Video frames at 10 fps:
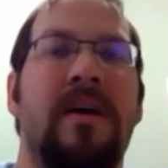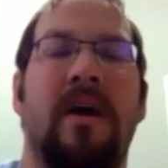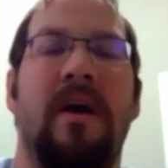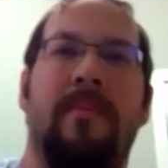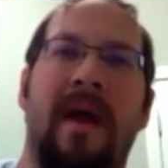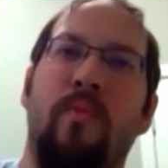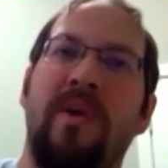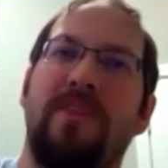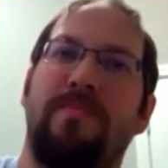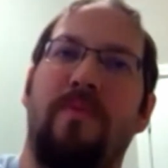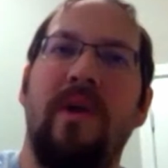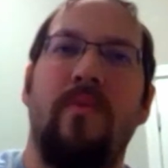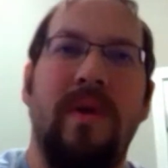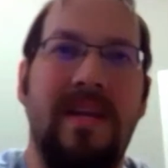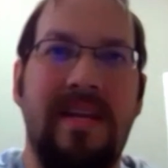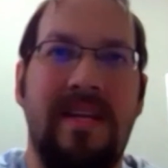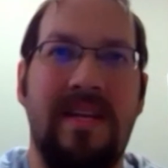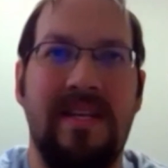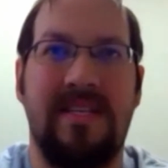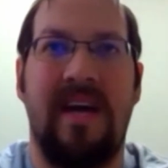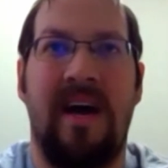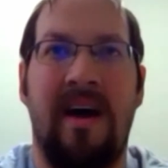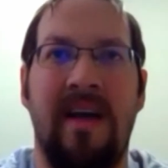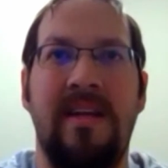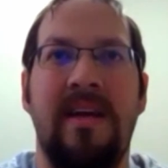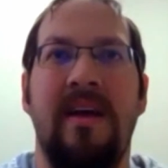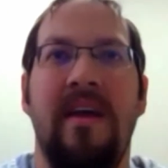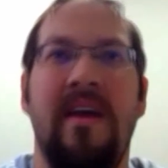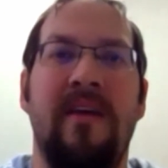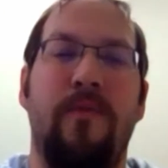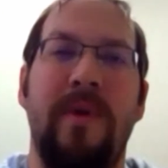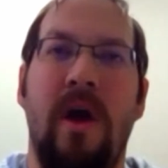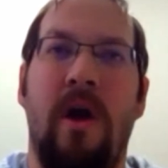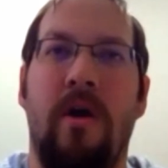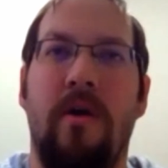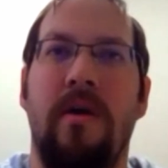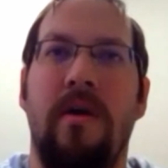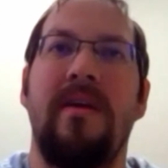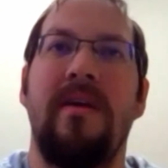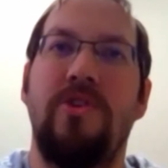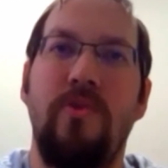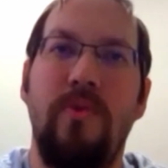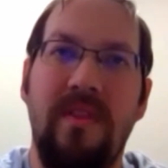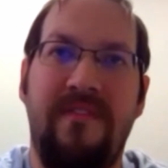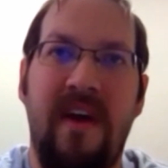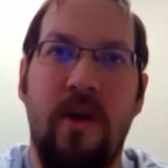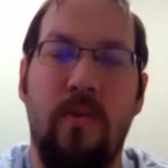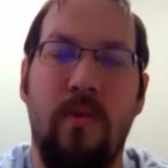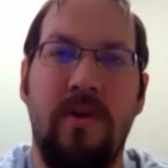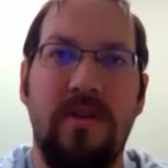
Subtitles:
At which point we need to decide if we are doing the fireworks,